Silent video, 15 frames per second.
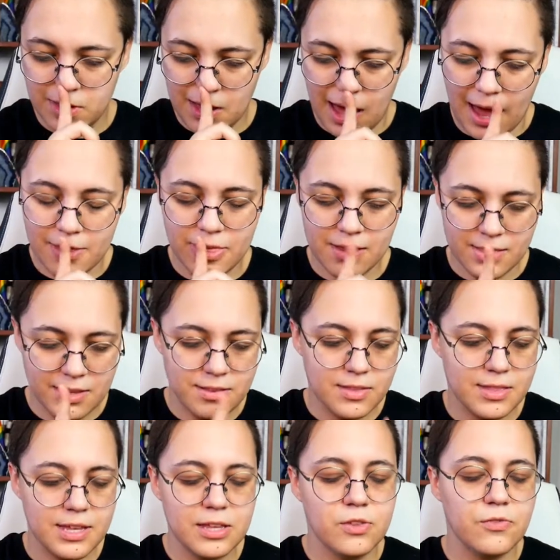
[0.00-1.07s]
I think these,
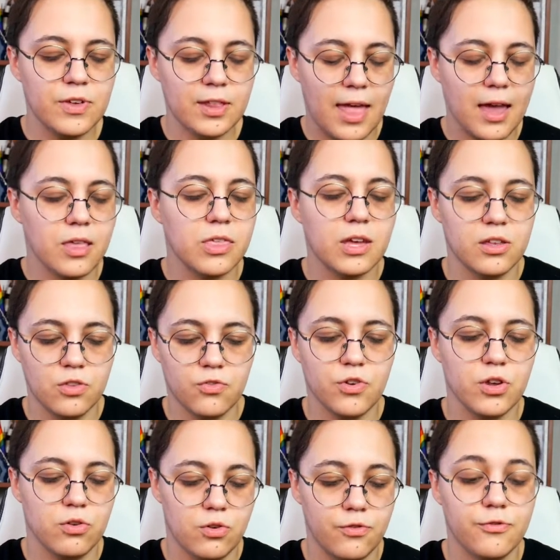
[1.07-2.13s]
these feel like things for
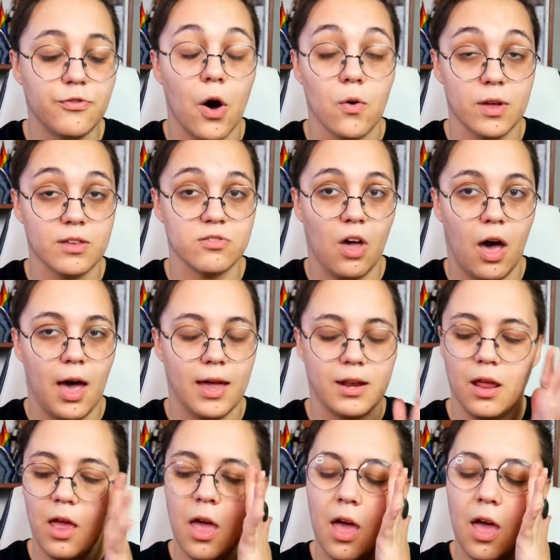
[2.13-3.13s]
you to focus on